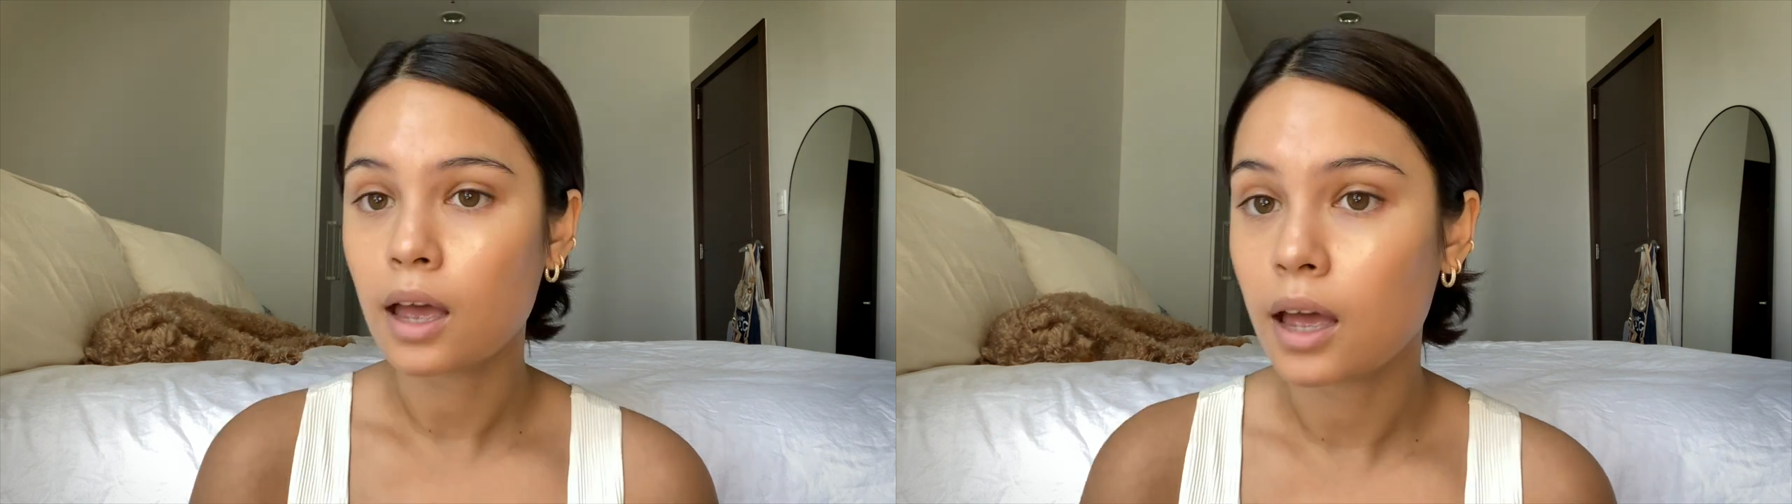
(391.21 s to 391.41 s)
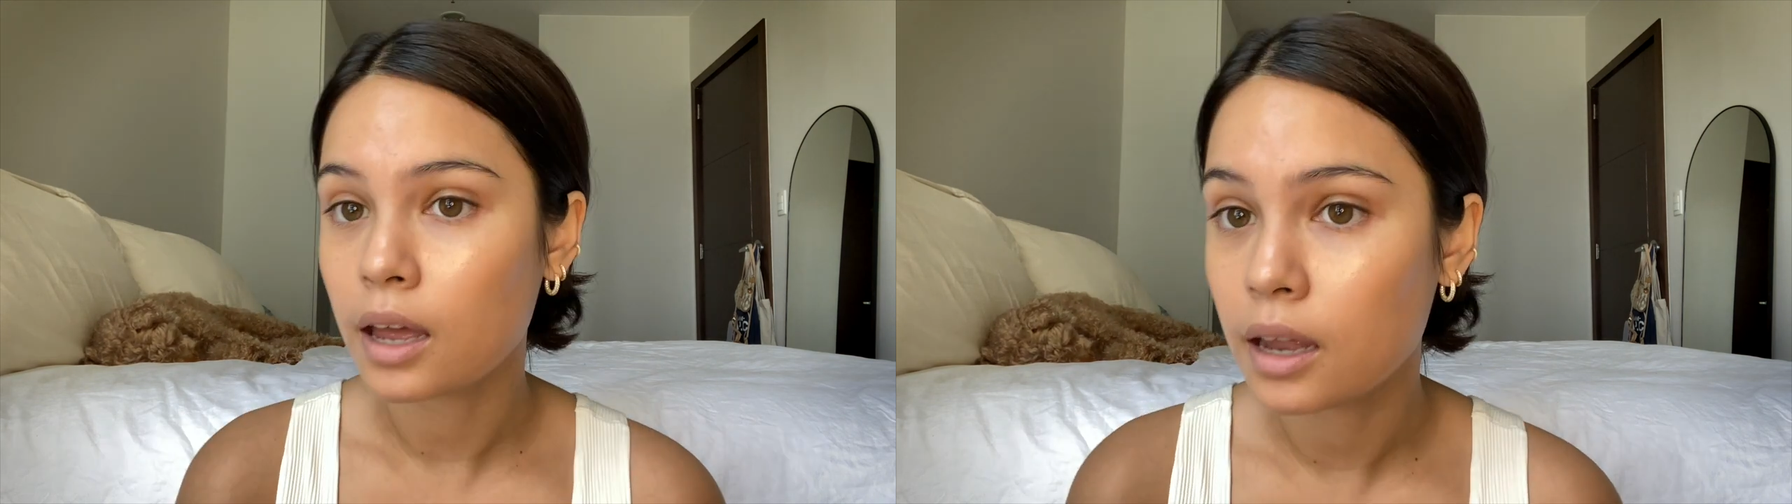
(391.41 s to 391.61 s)

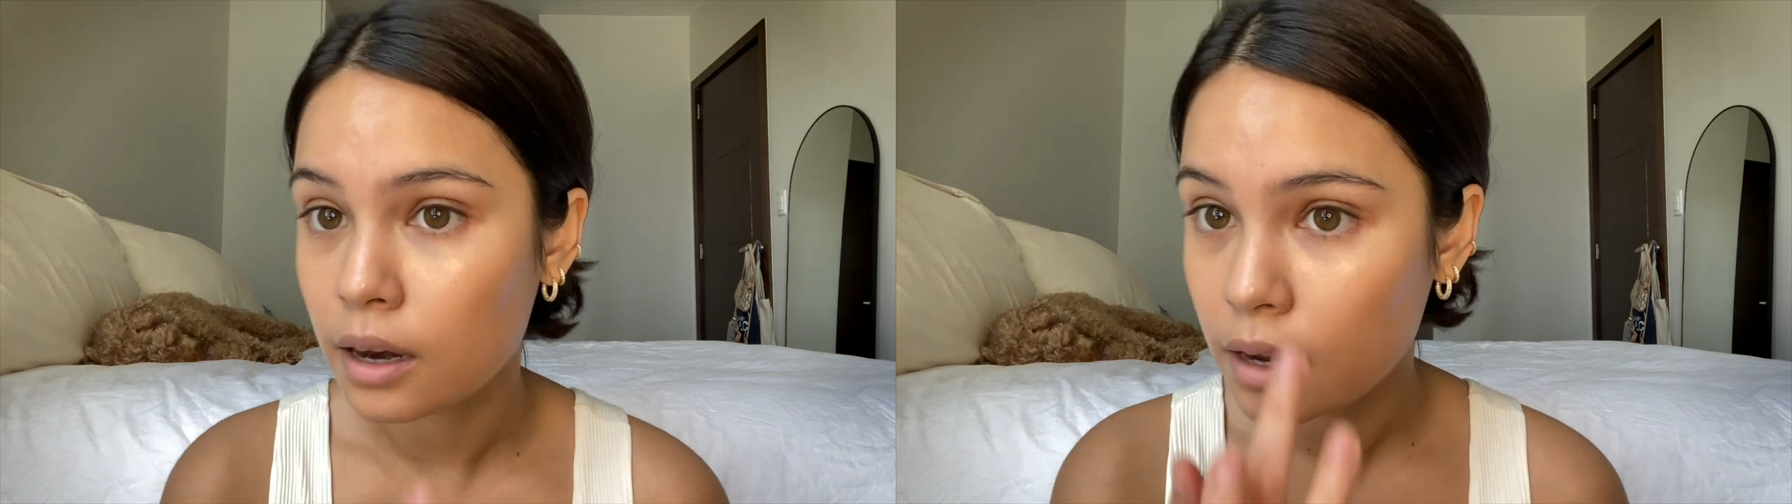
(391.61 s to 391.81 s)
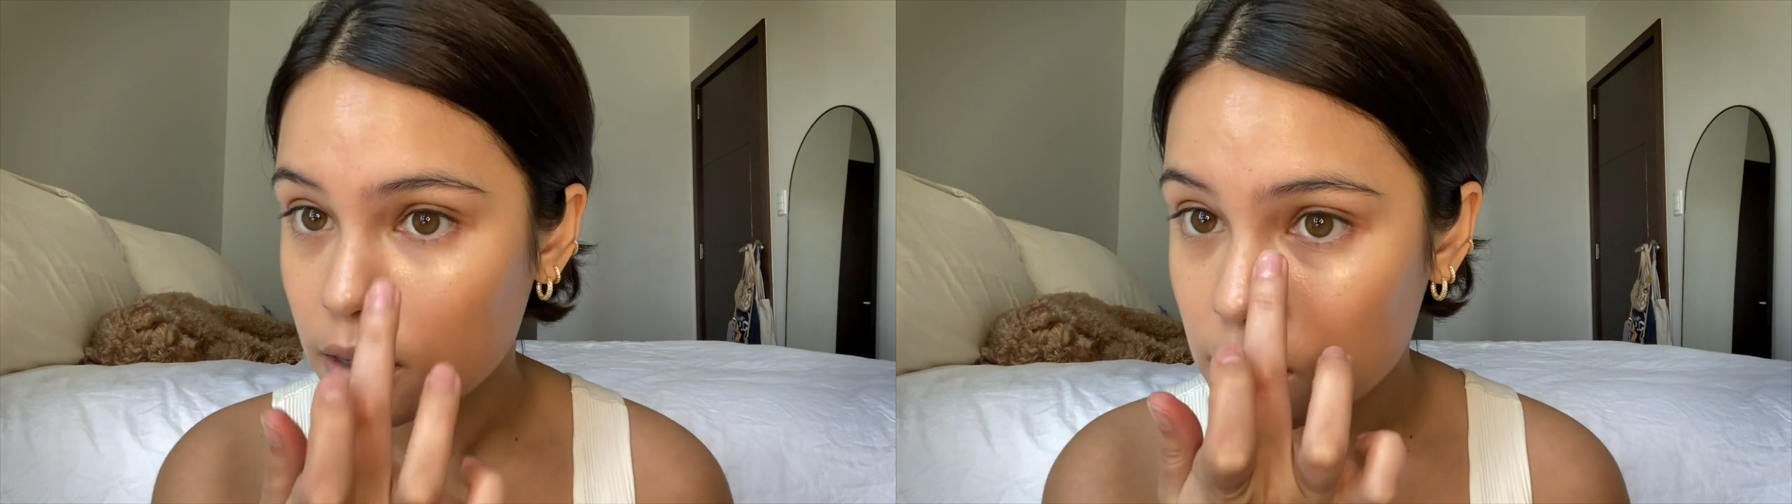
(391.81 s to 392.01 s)

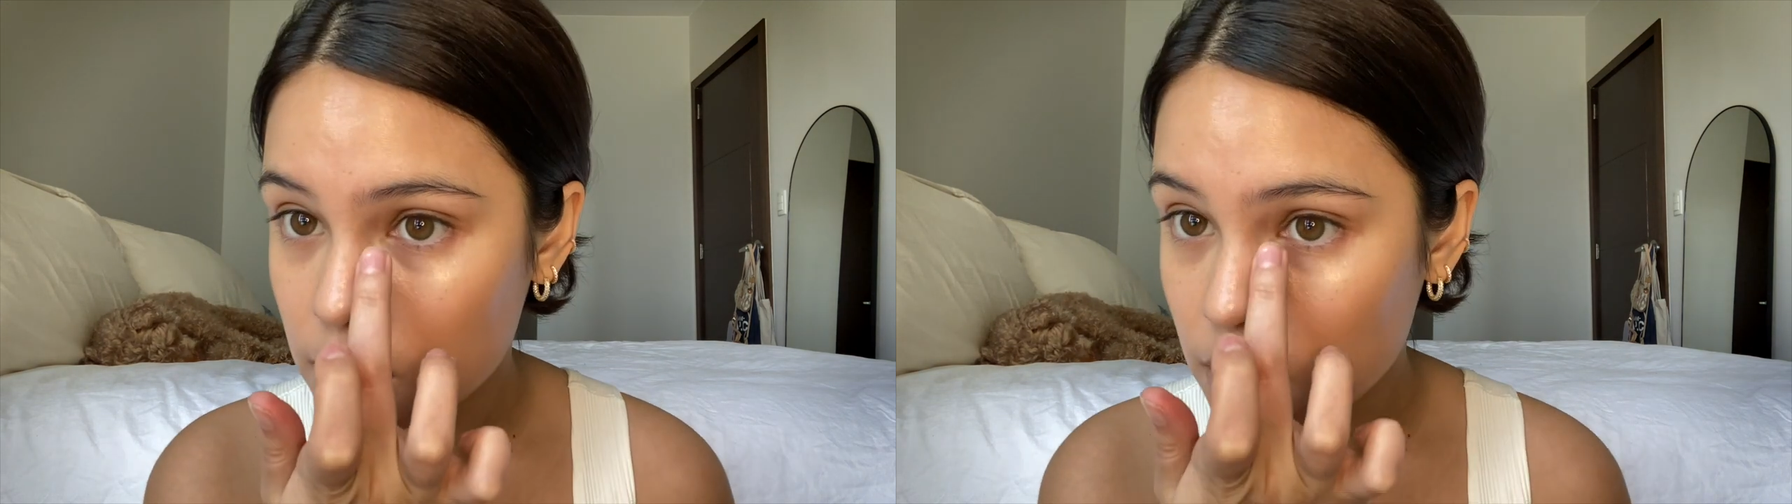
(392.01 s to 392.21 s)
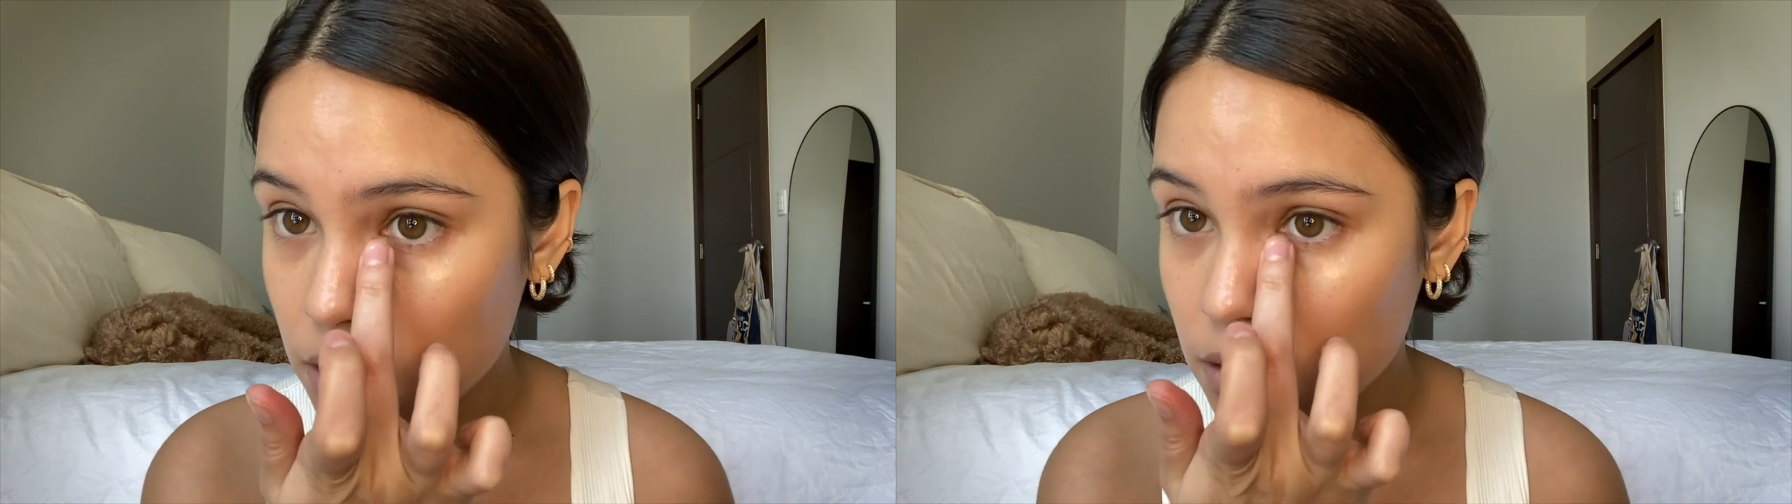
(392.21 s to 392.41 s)
and I
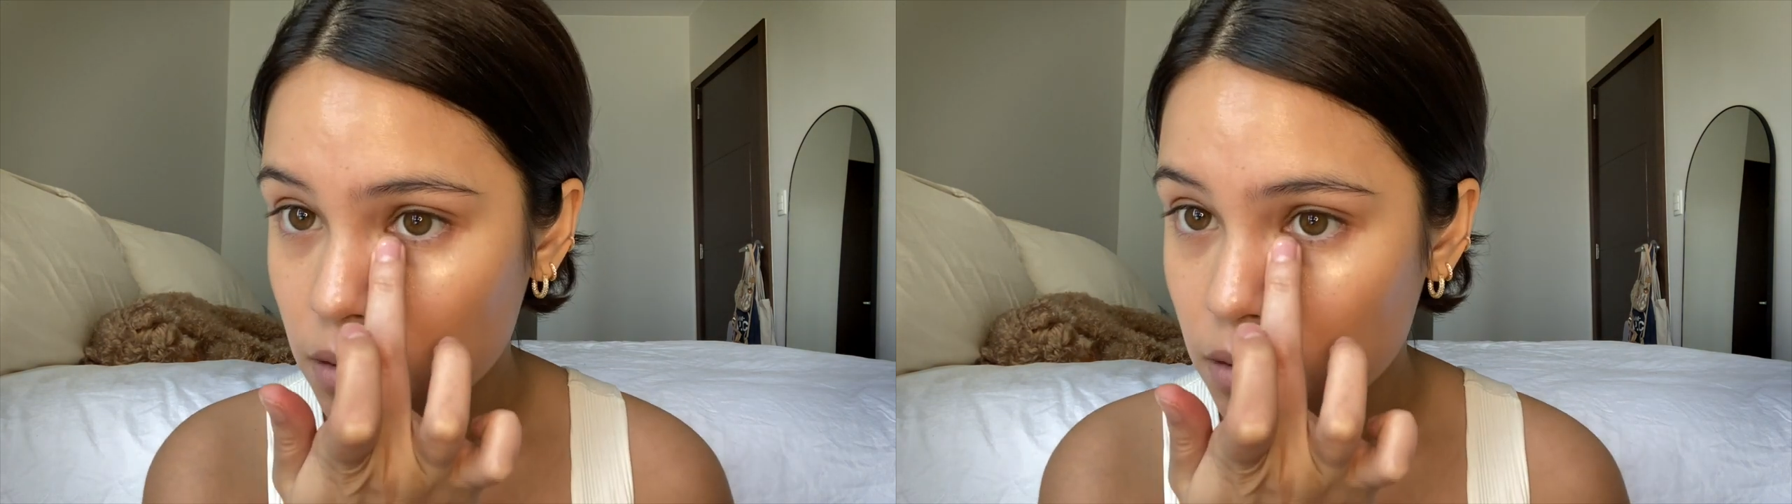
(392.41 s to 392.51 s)
just